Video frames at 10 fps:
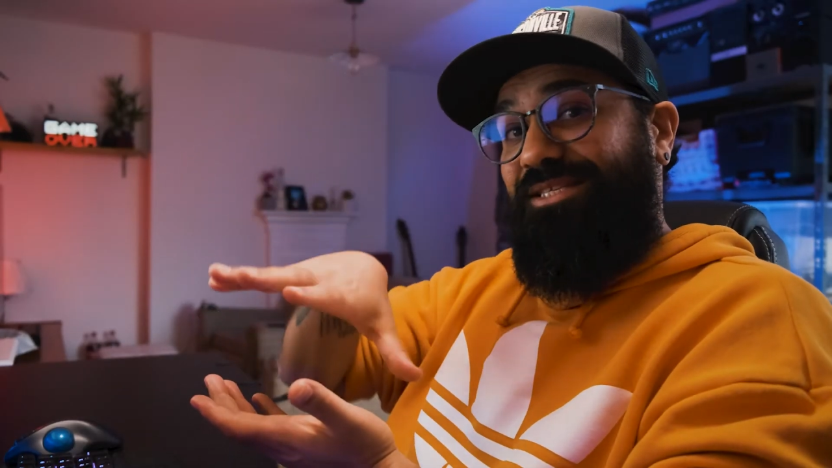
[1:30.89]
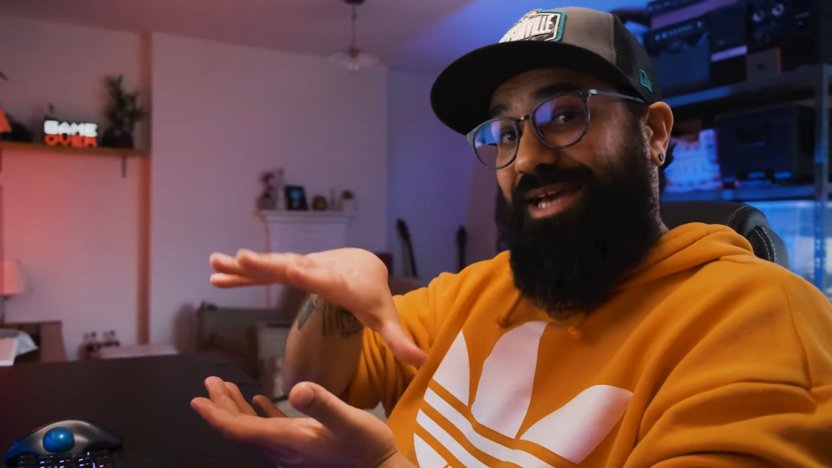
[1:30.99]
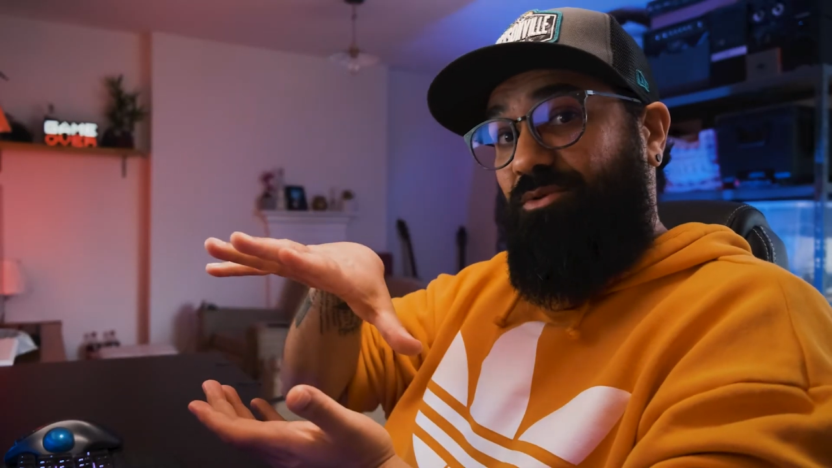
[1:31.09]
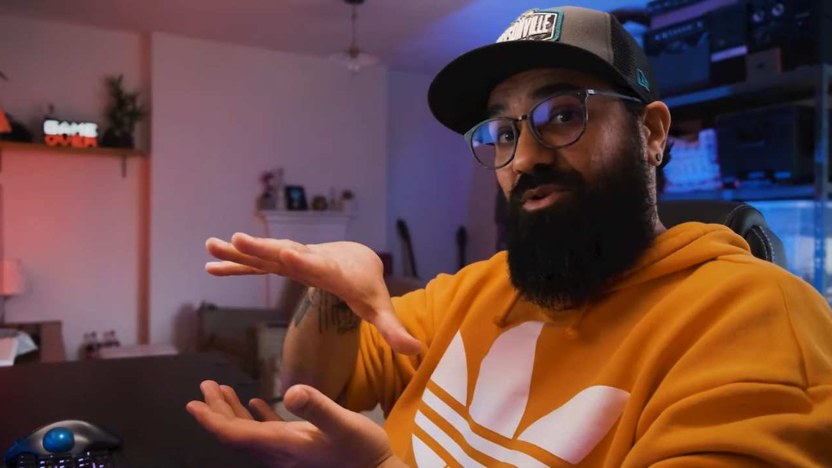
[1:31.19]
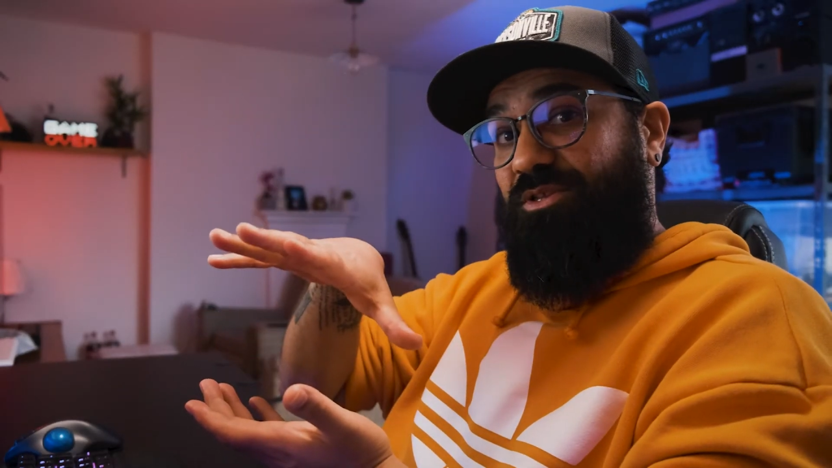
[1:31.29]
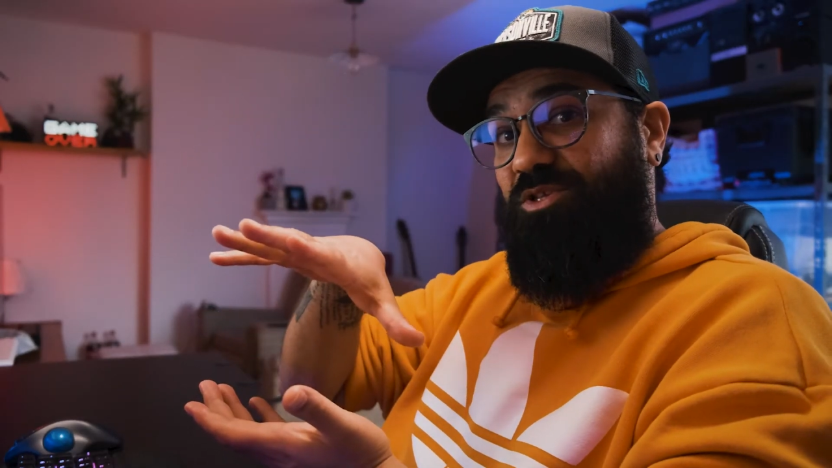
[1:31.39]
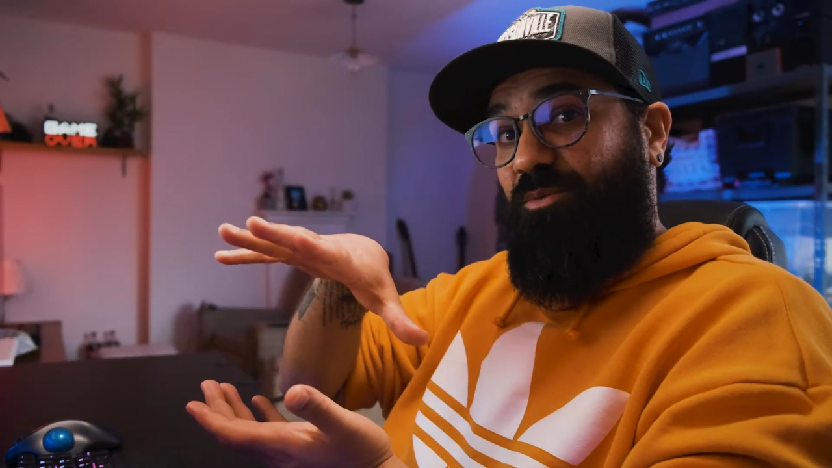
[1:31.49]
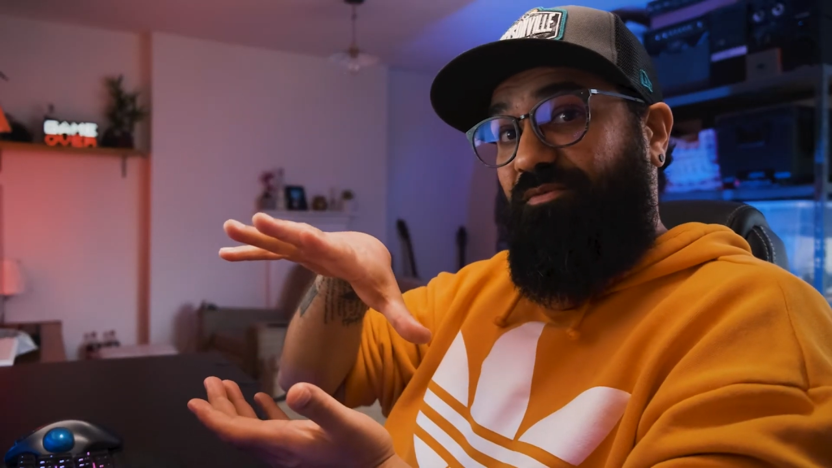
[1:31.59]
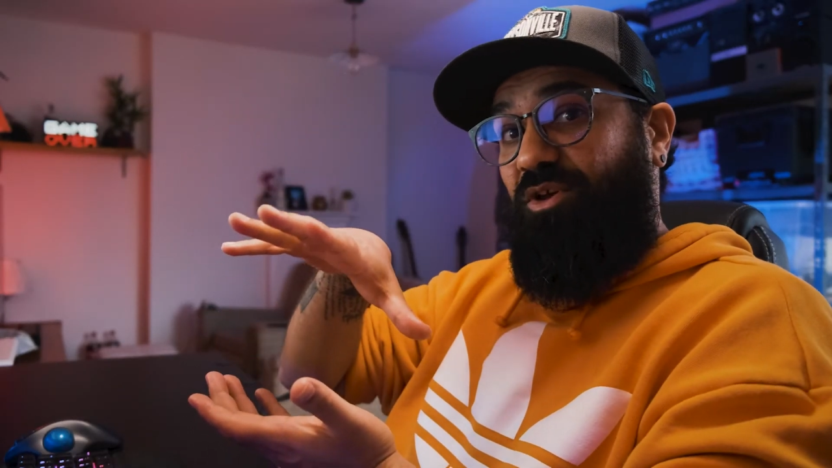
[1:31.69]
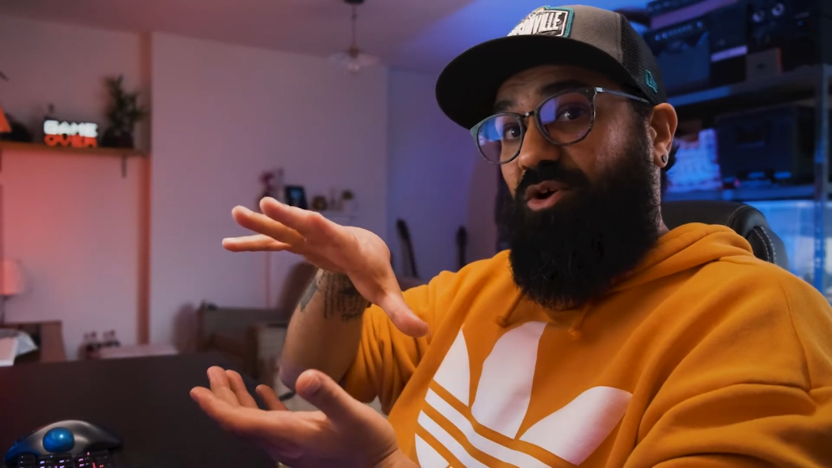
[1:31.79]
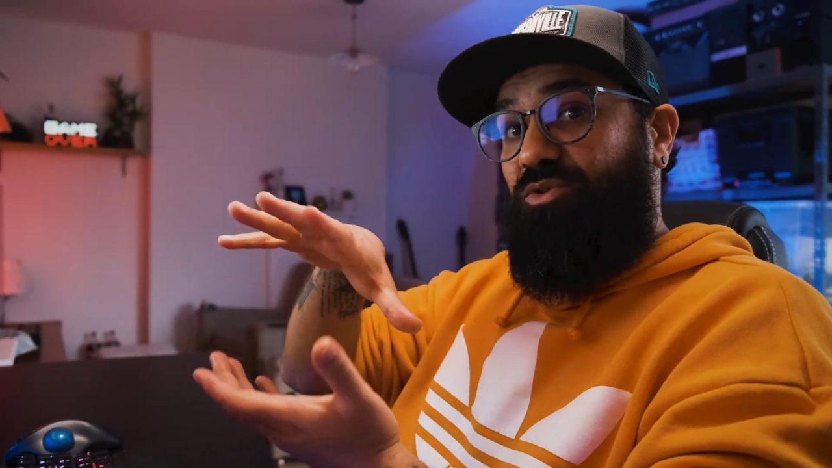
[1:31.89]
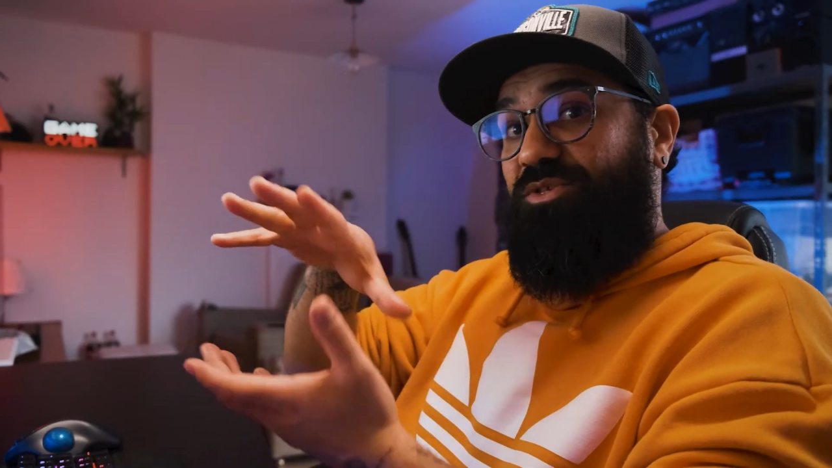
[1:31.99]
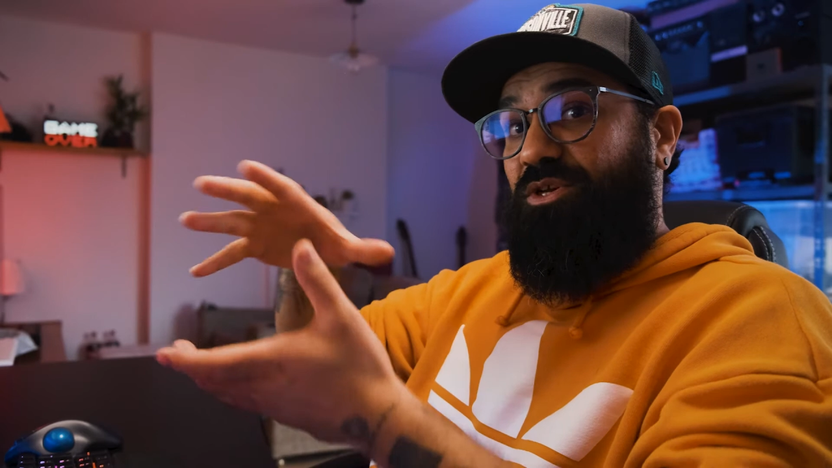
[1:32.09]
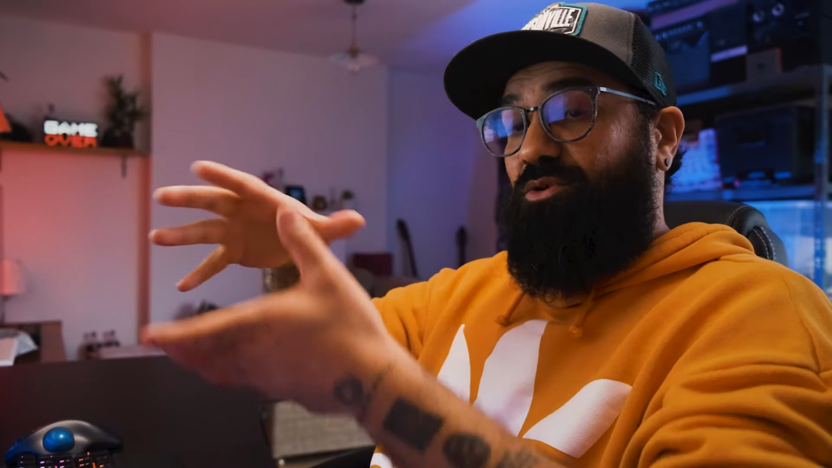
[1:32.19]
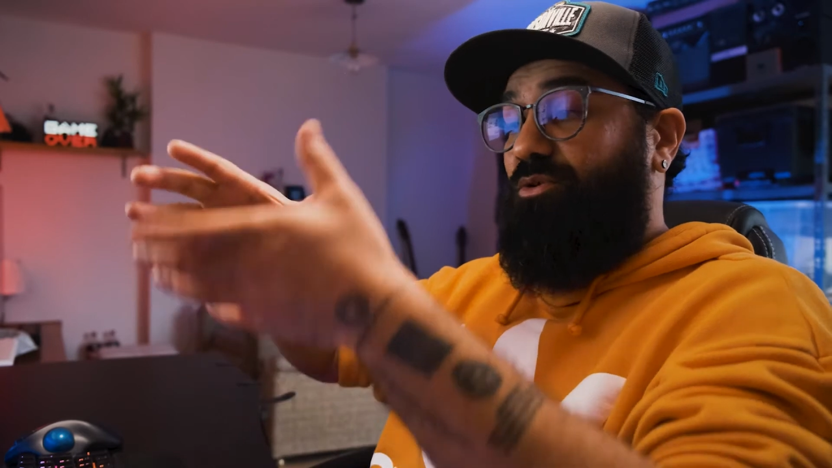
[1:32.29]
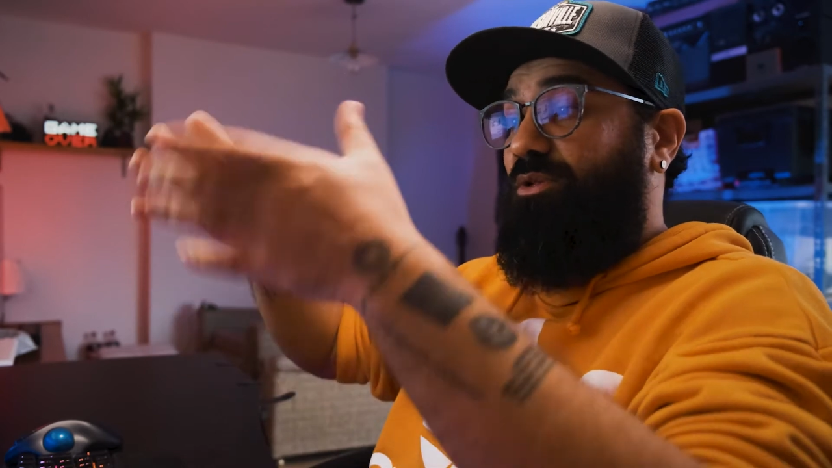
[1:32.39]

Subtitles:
down at the top of the console.